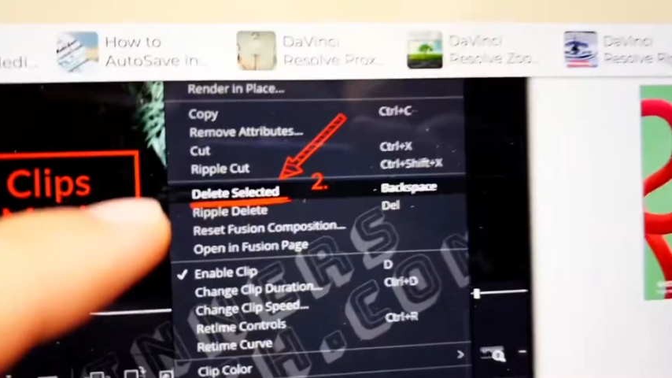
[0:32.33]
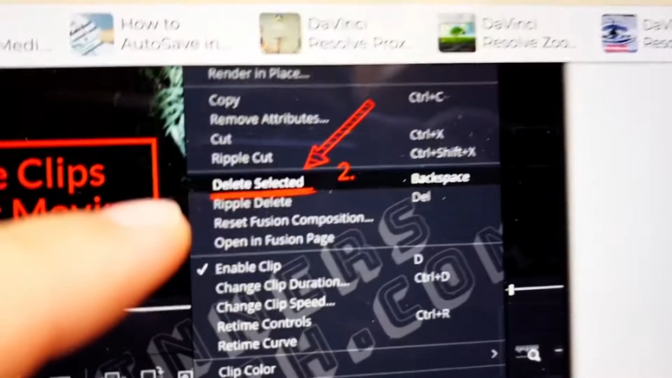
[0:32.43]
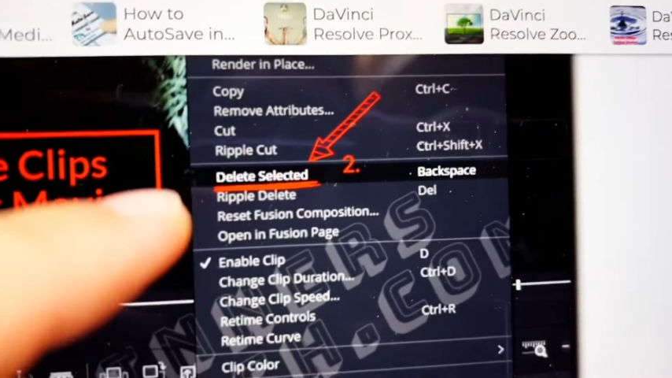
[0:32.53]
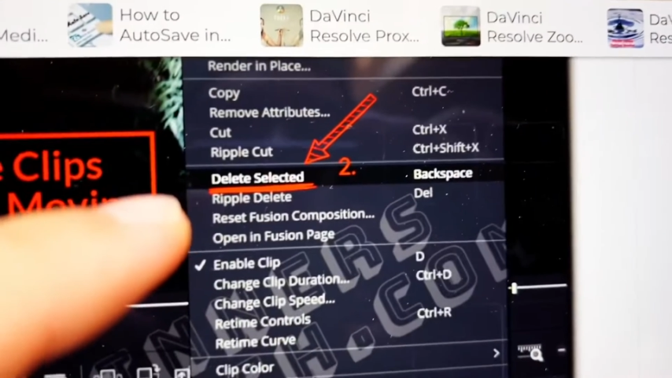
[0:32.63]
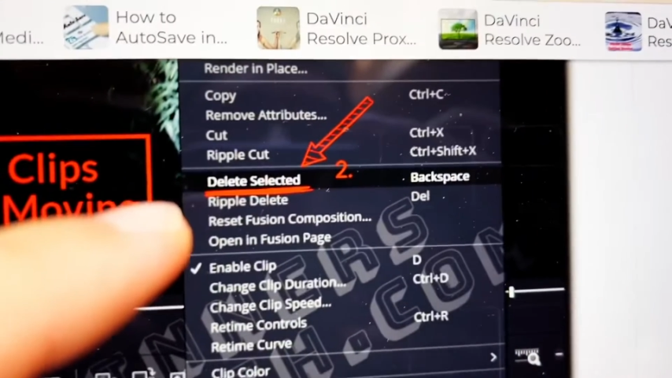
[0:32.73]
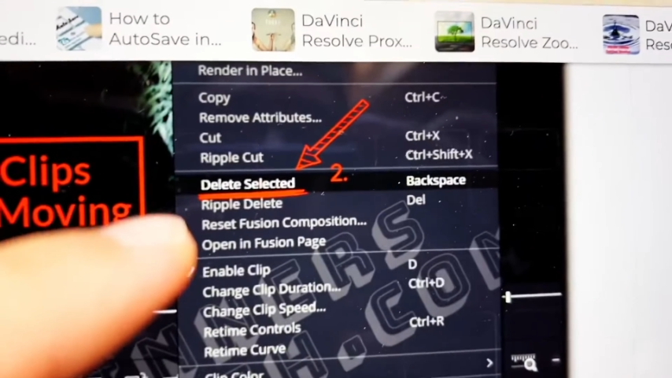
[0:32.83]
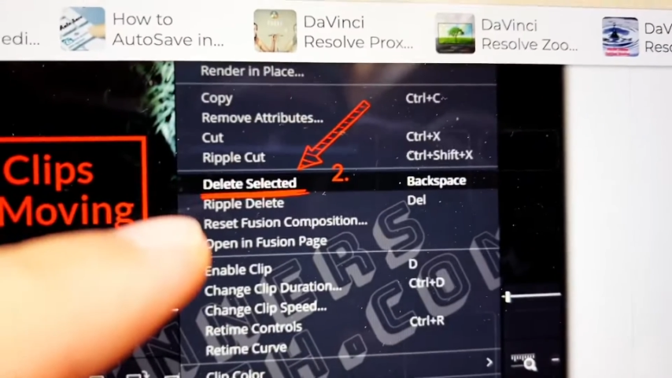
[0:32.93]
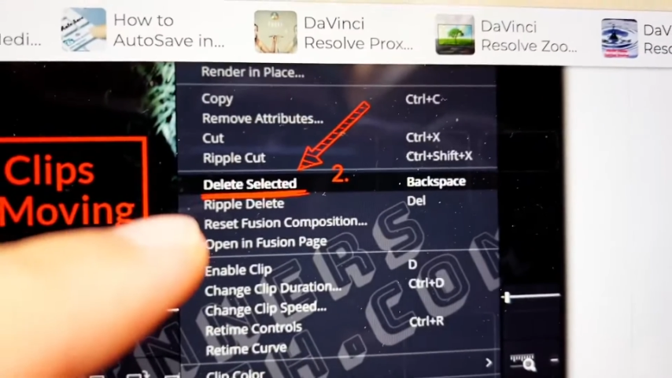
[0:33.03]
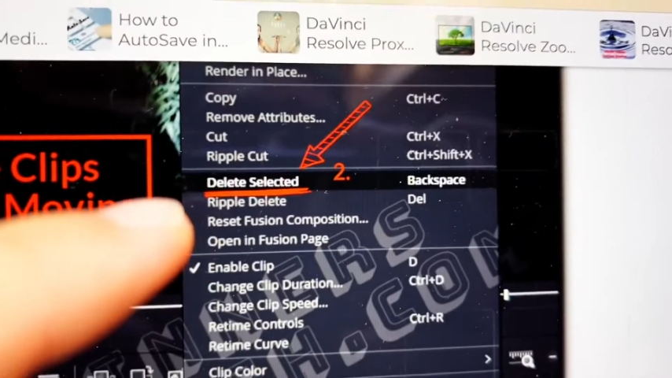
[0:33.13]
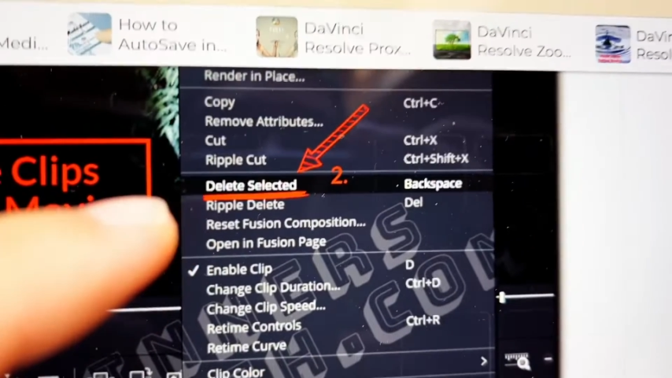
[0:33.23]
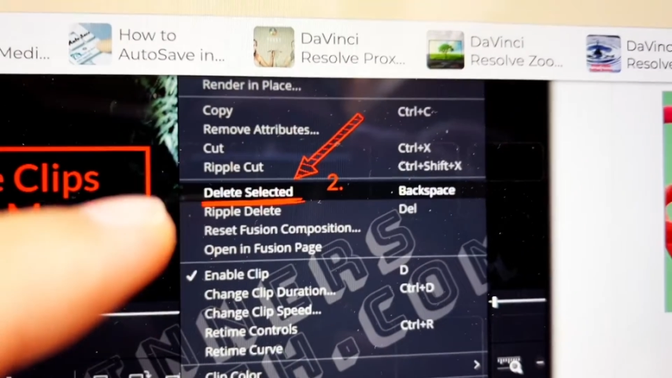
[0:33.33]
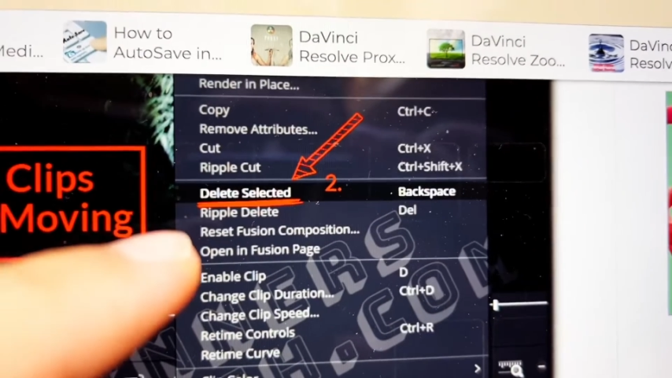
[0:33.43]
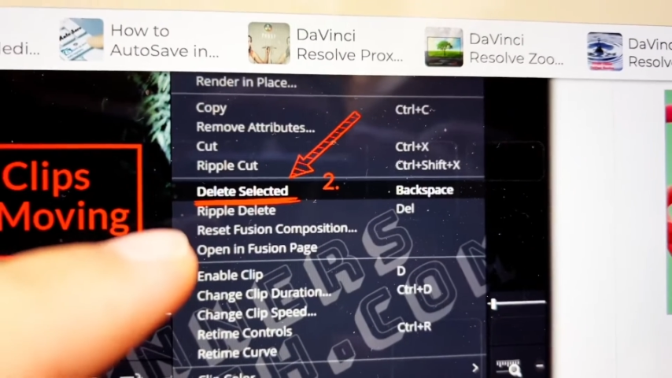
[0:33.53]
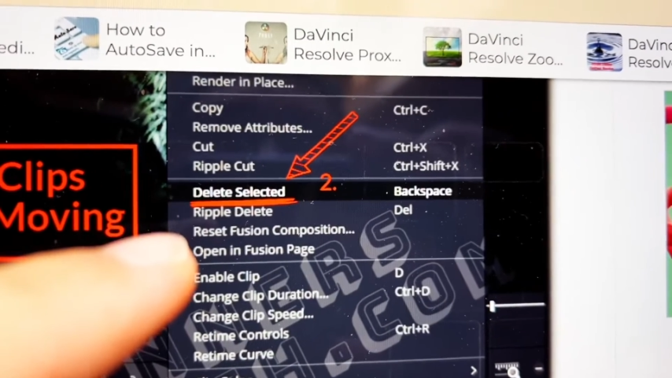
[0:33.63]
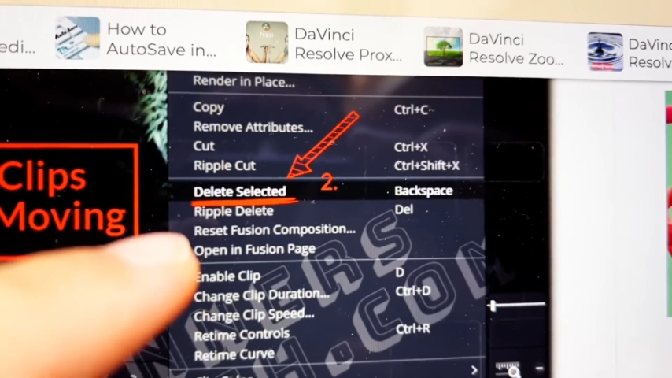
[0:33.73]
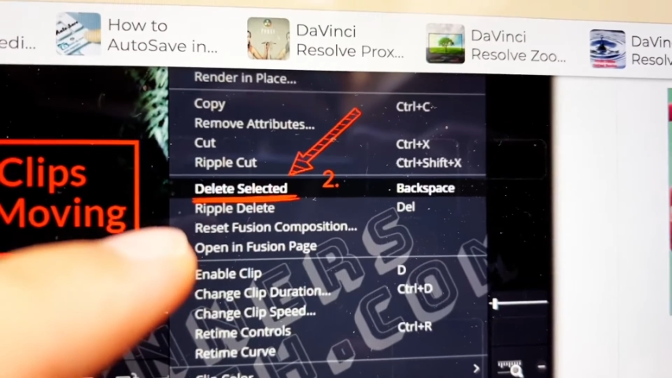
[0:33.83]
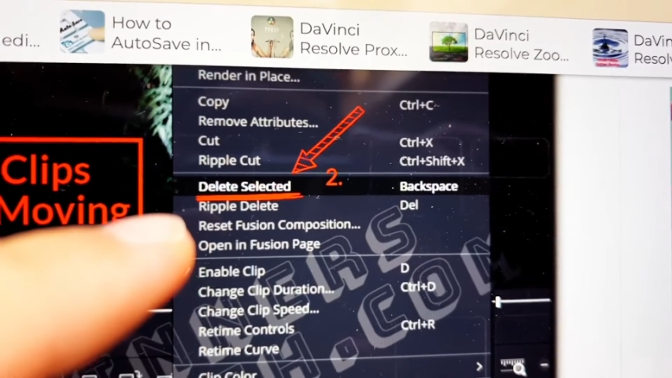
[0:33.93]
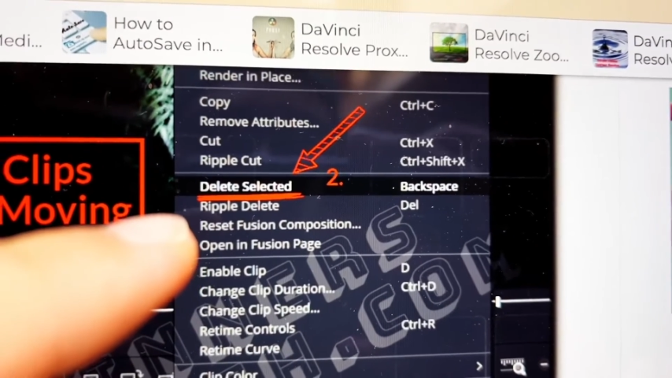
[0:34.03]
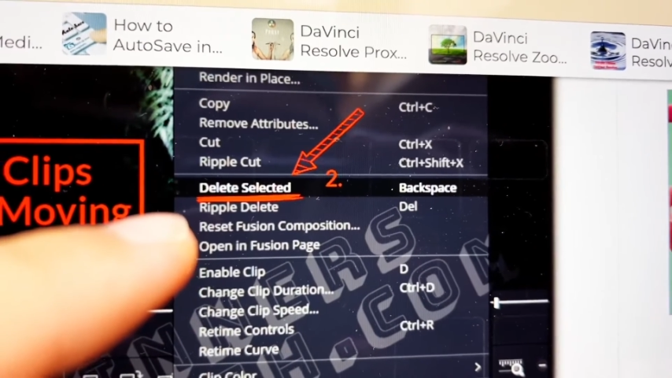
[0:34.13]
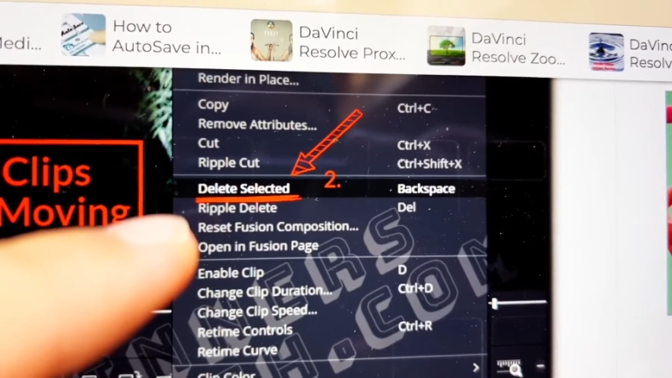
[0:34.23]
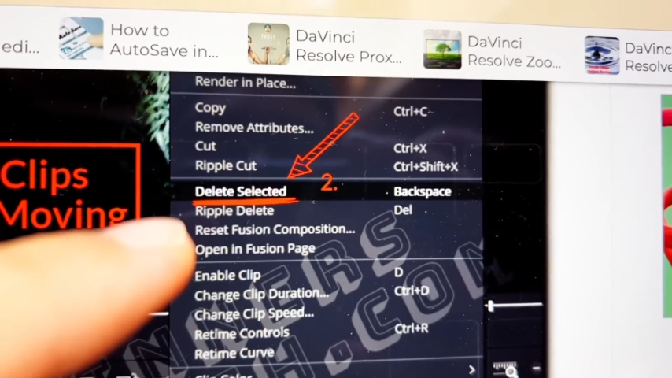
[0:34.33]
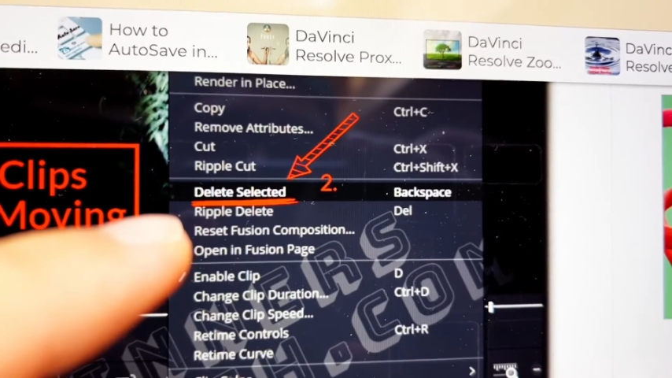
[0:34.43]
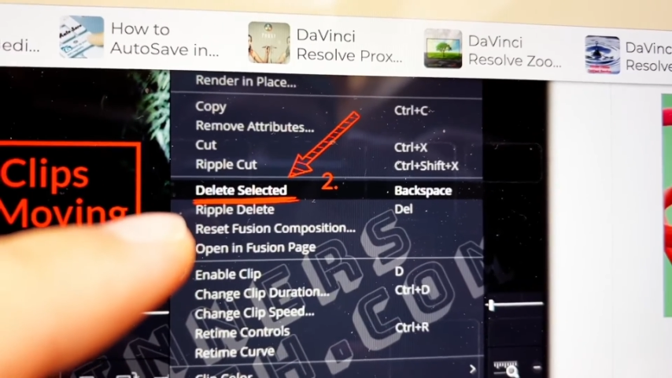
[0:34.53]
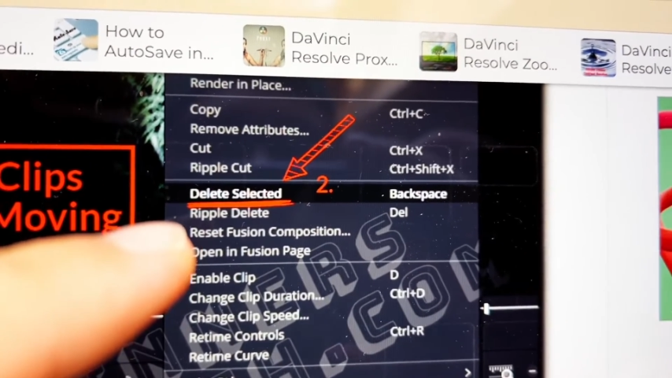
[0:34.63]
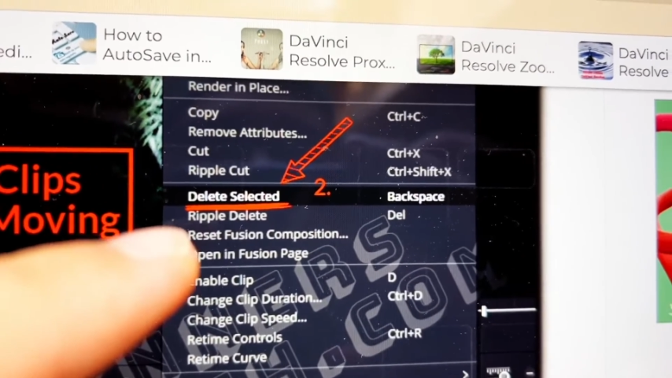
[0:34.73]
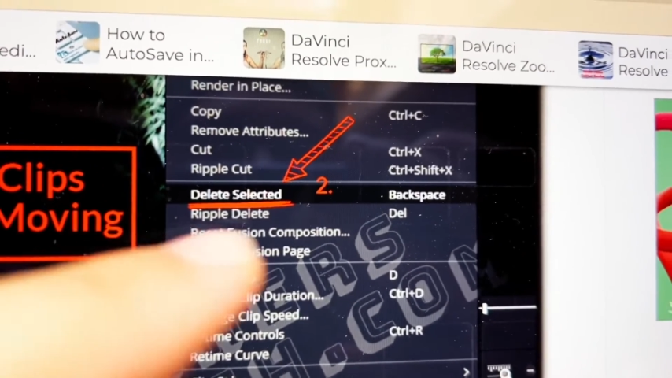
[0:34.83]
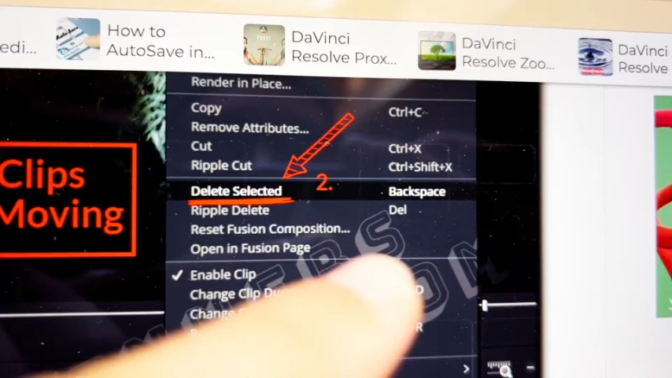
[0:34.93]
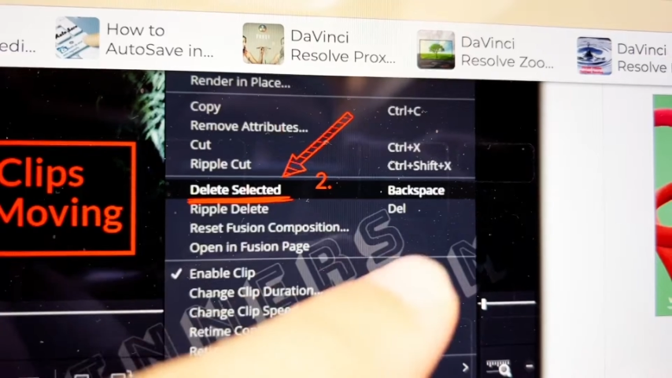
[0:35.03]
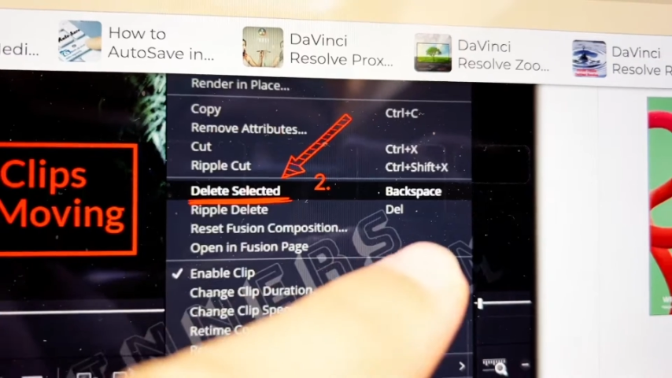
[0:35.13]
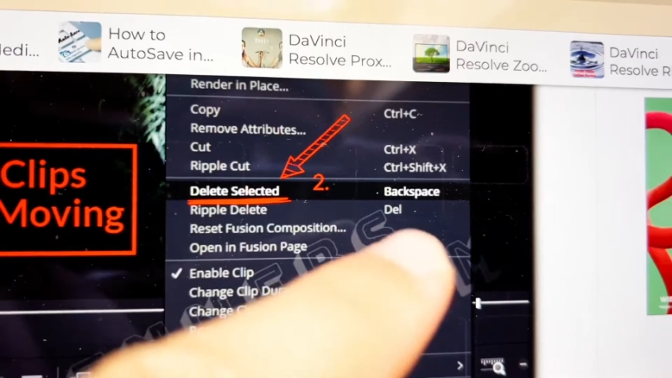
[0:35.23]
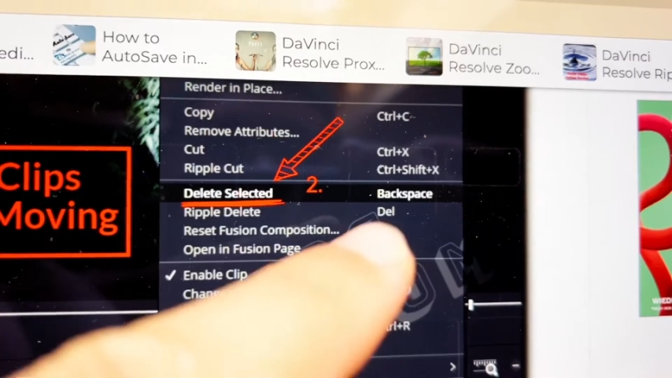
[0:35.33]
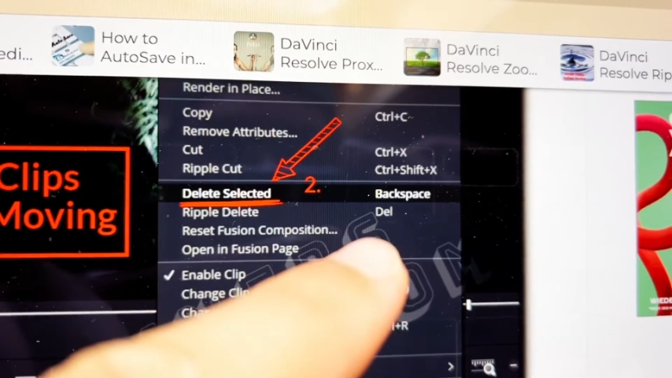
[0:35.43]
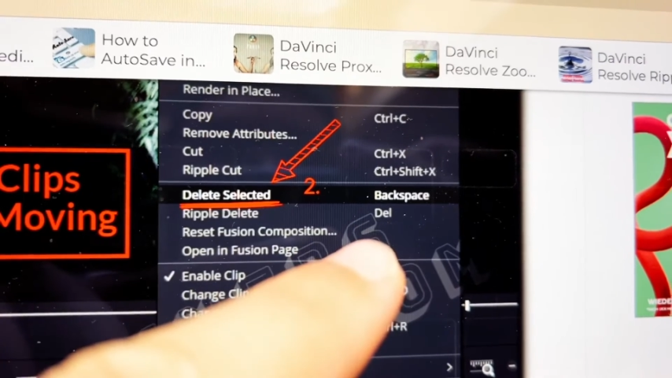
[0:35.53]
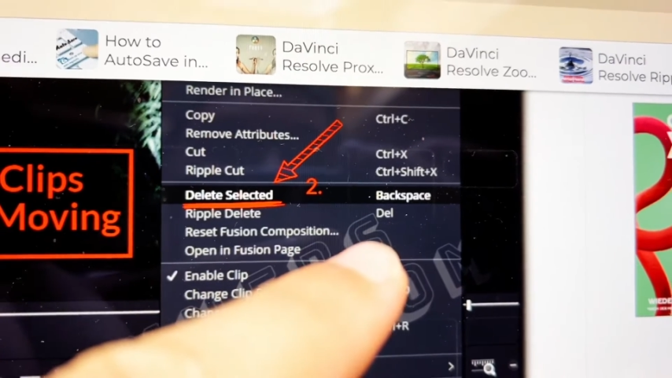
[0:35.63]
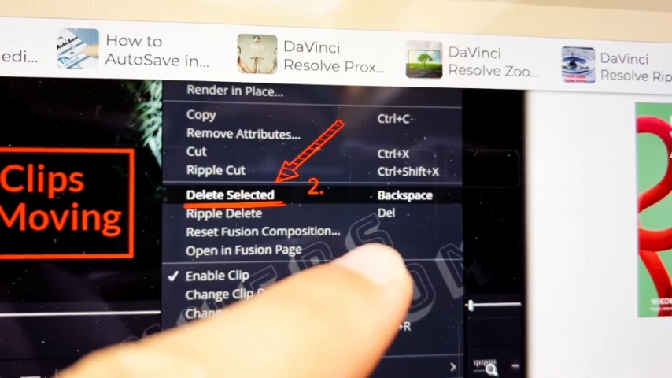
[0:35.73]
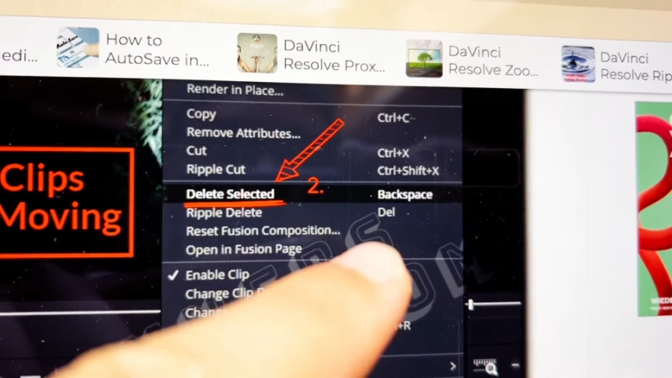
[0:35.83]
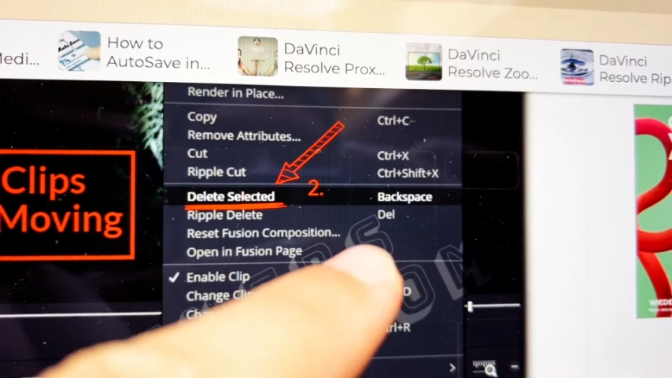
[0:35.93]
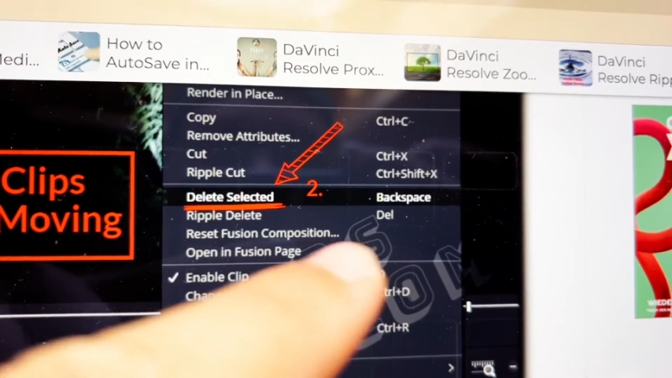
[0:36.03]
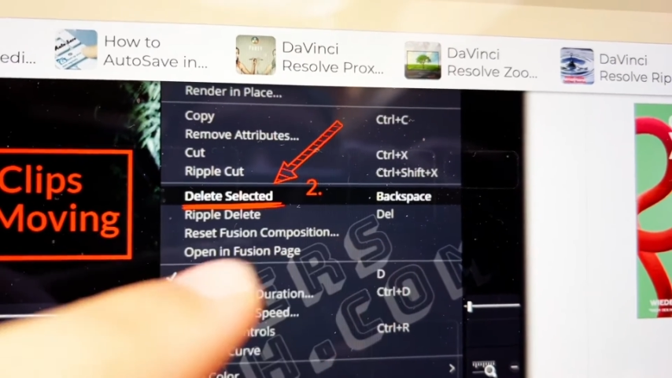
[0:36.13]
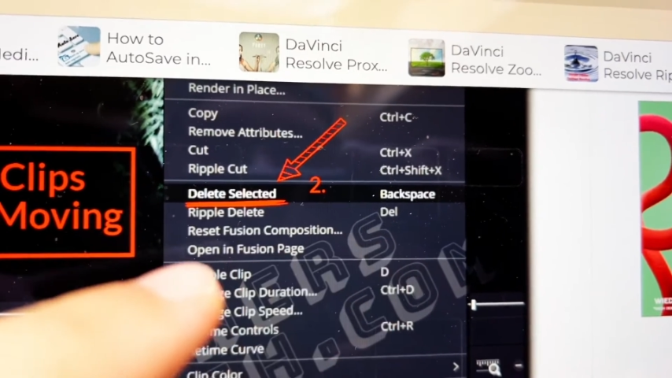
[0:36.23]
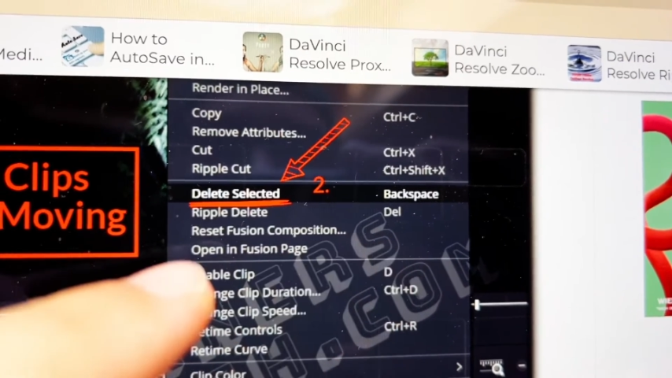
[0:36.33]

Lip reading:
(no speaker visible)